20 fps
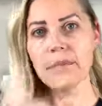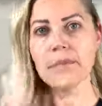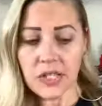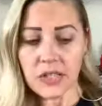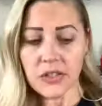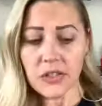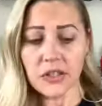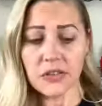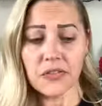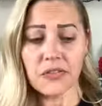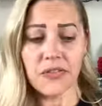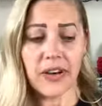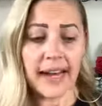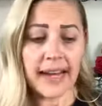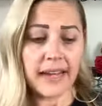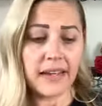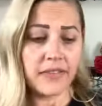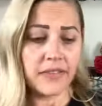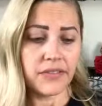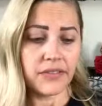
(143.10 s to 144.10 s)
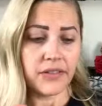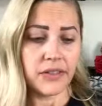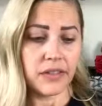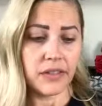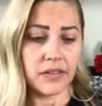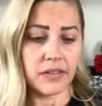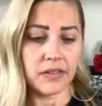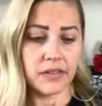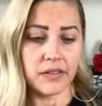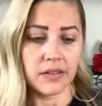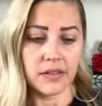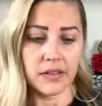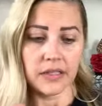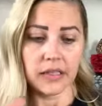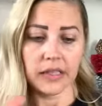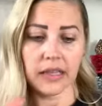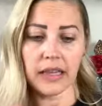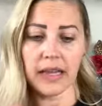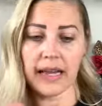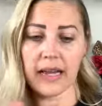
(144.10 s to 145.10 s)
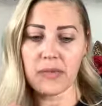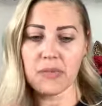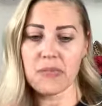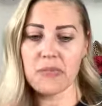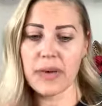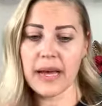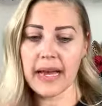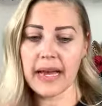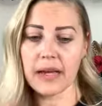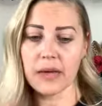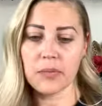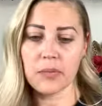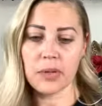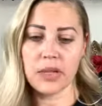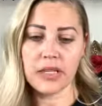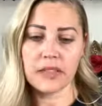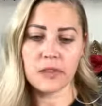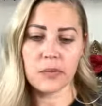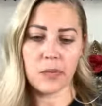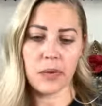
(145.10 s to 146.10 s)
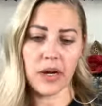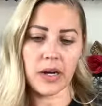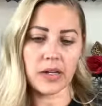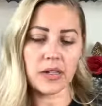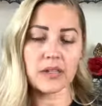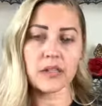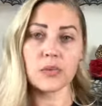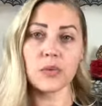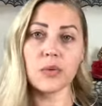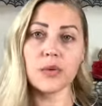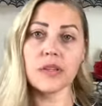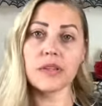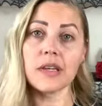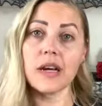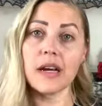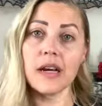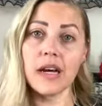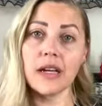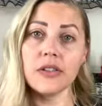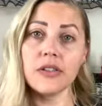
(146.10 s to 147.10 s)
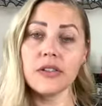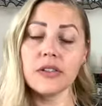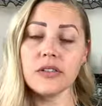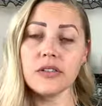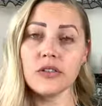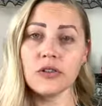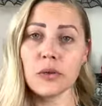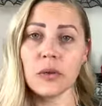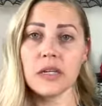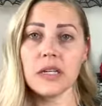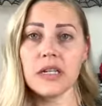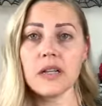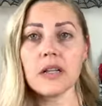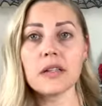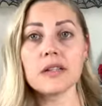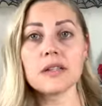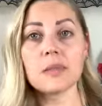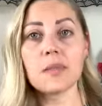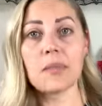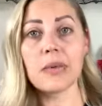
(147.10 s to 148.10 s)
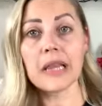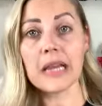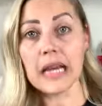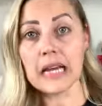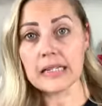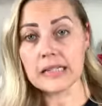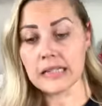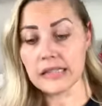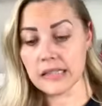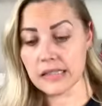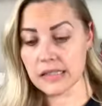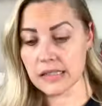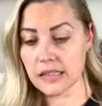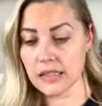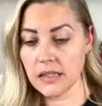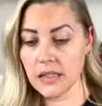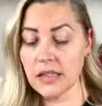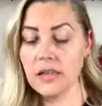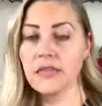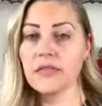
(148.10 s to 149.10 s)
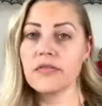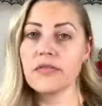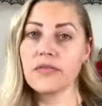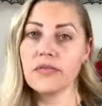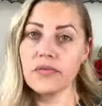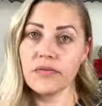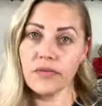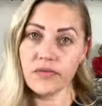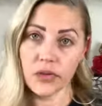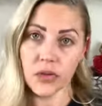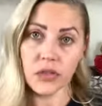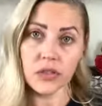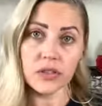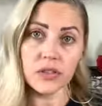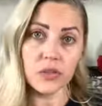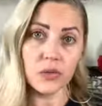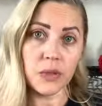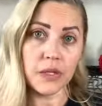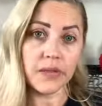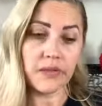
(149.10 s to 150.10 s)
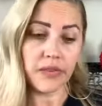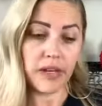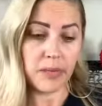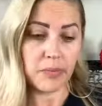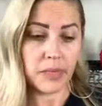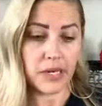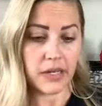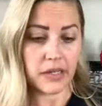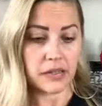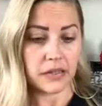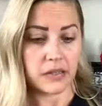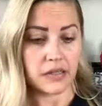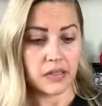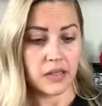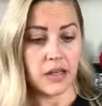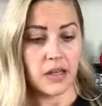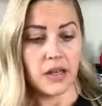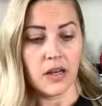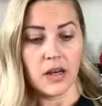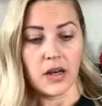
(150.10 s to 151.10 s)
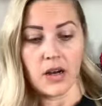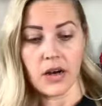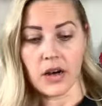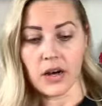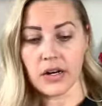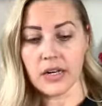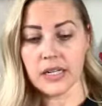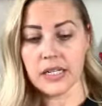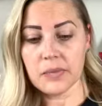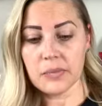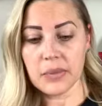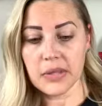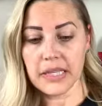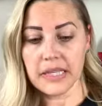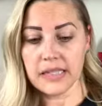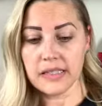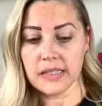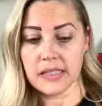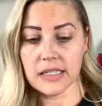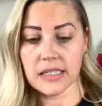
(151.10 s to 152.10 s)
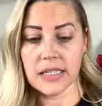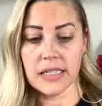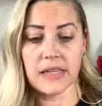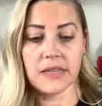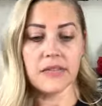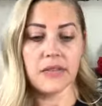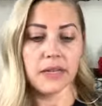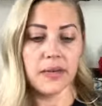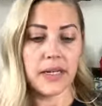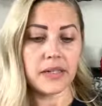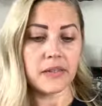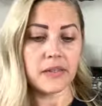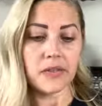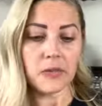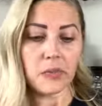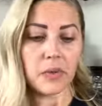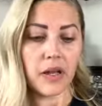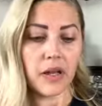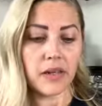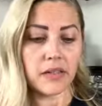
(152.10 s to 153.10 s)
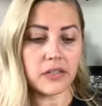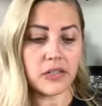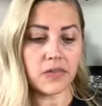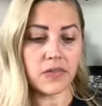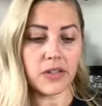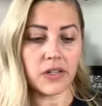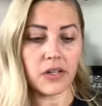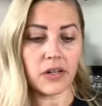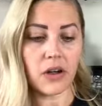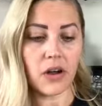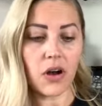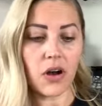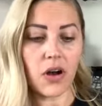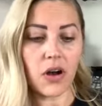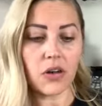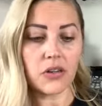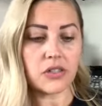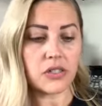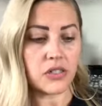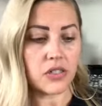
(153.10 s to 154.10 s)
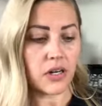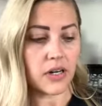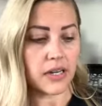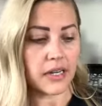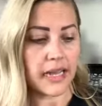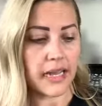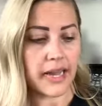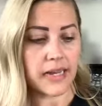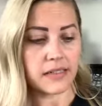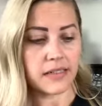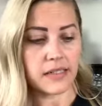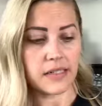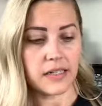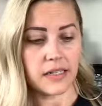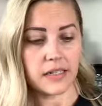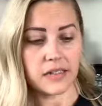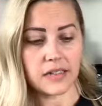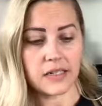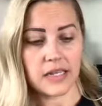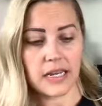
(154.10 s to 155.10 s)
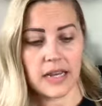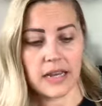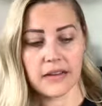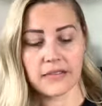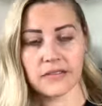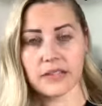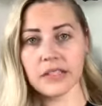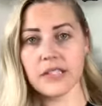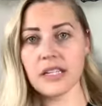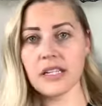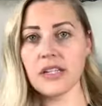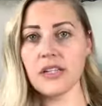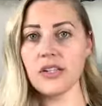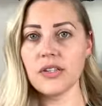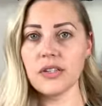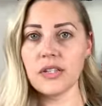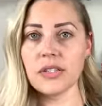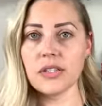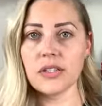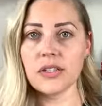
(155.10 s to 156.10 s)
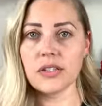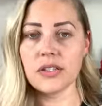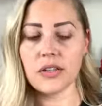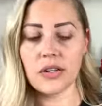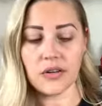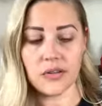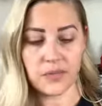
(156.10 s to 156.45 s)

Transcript: Your 5 Glam Bag Plus products worth $120 plus for only 25 bucks are in place. Give a round of applause for your all-star cast. Here's everything you need to know.